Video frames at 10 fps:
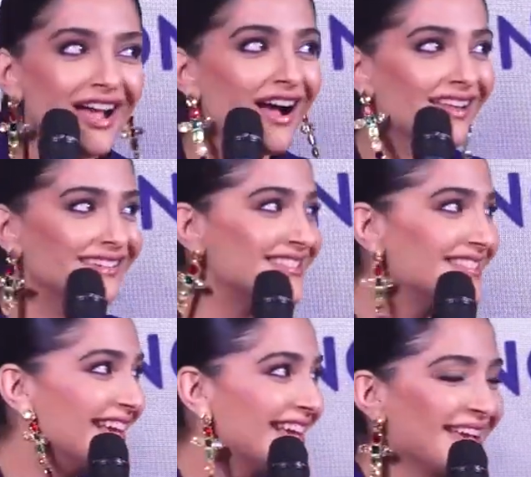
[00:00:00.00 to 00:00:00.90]

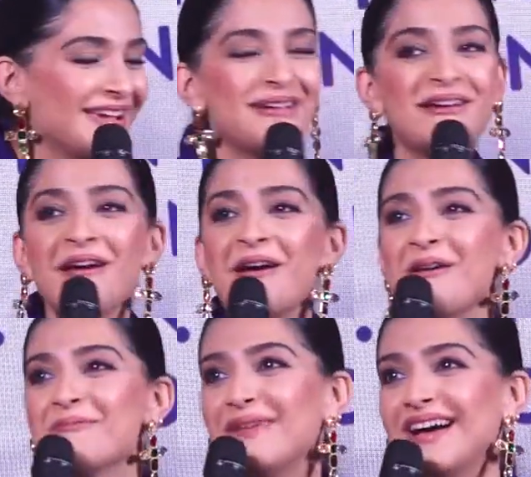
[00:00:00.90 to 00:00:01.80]
artsy,
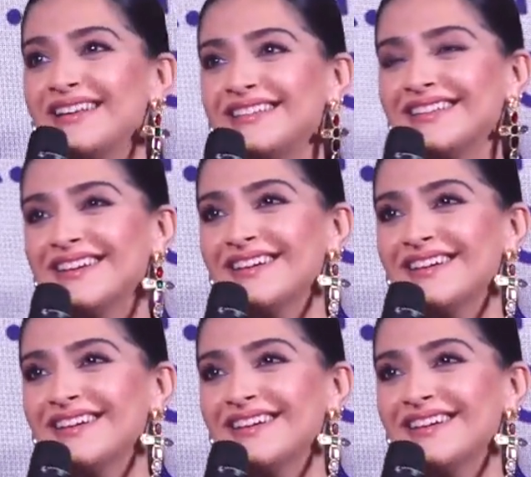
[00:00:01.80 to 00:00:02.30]
but